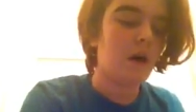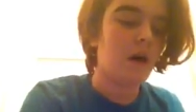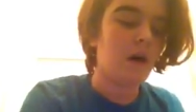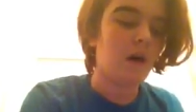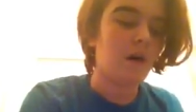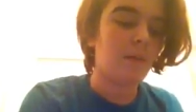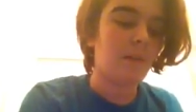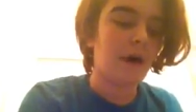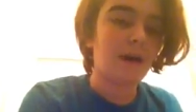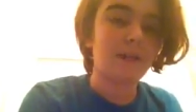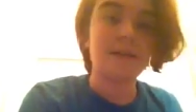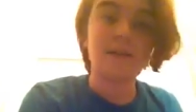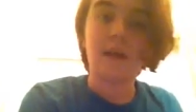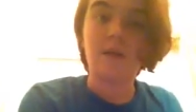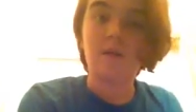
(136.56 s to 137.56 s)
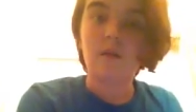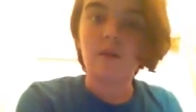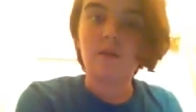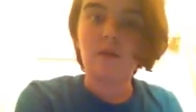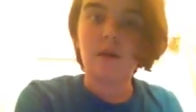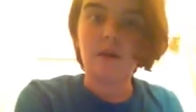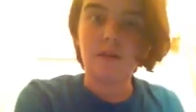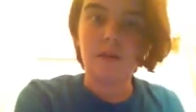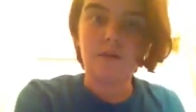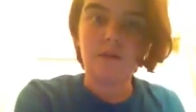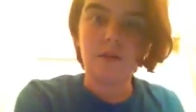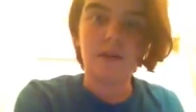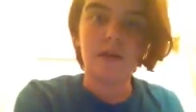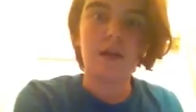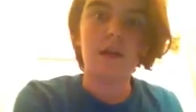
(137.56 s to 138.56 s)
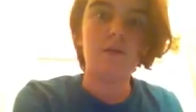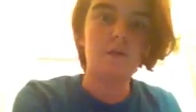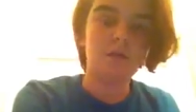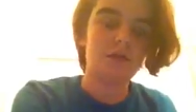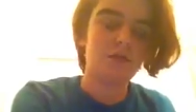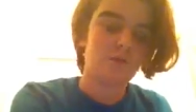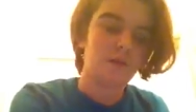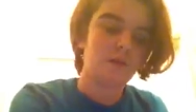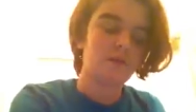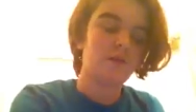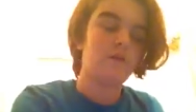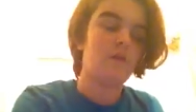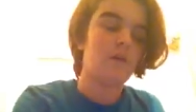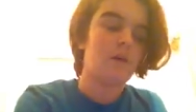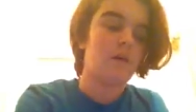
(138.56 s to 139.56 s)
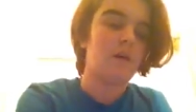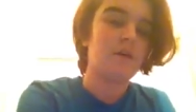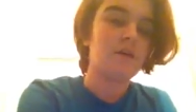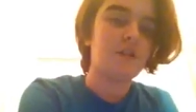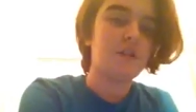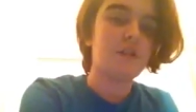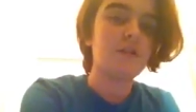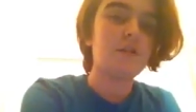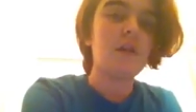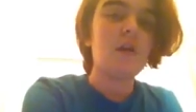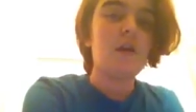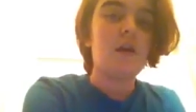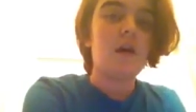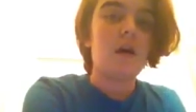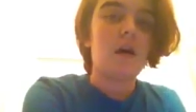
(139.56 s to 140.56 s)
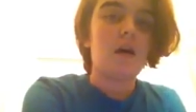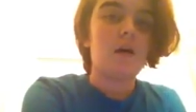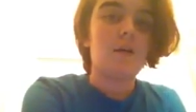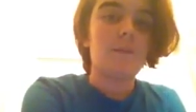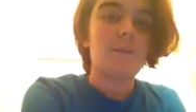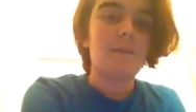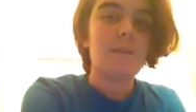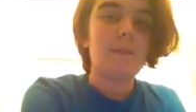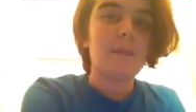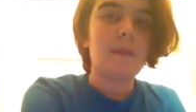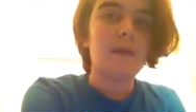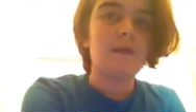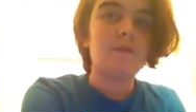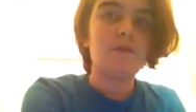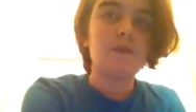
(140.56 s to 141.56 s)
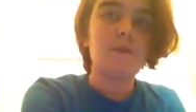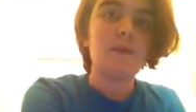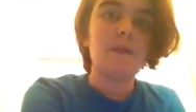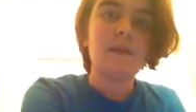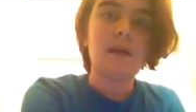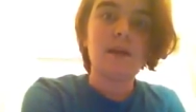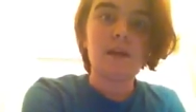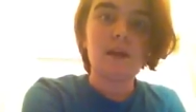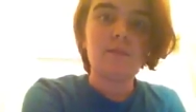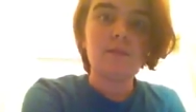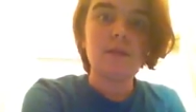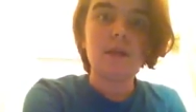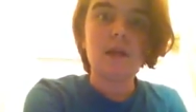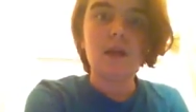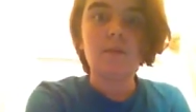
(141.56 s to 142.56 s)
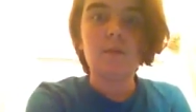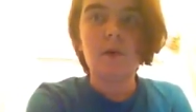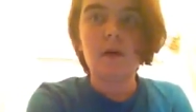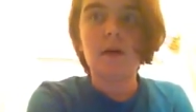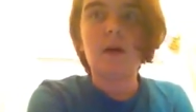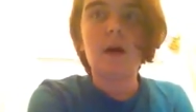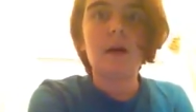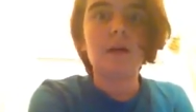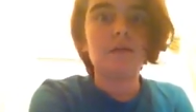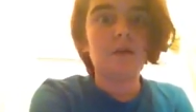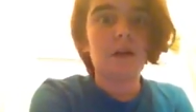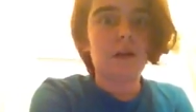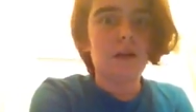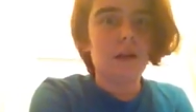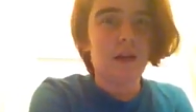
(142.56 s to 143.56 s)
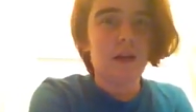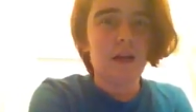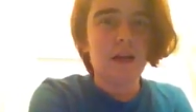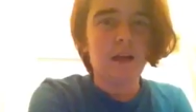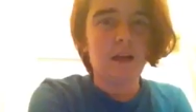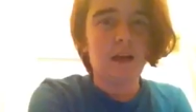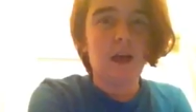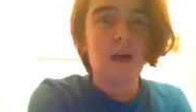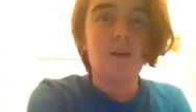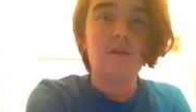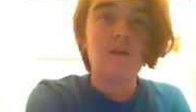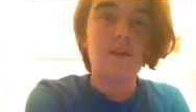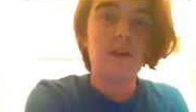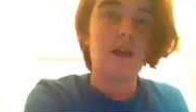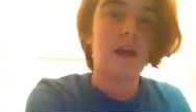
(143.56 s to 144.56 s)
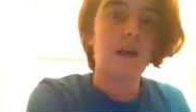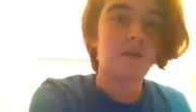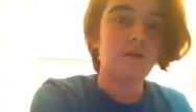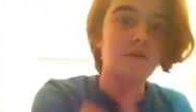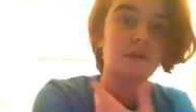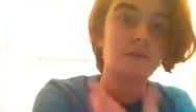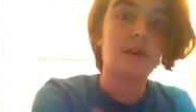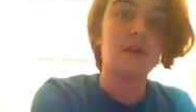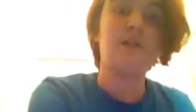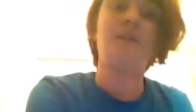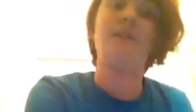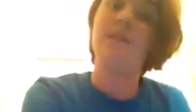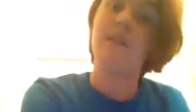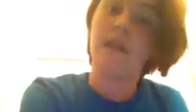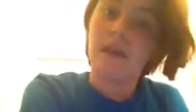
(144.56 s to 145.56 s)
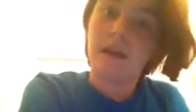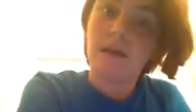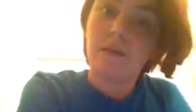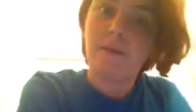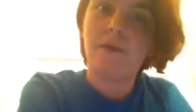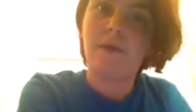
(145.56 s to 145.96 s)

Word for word: uh, pass out around every day, which means go unconscious. Um, it used to be 10 times a day, but I rarely get off of the couch. I'm actually sitting up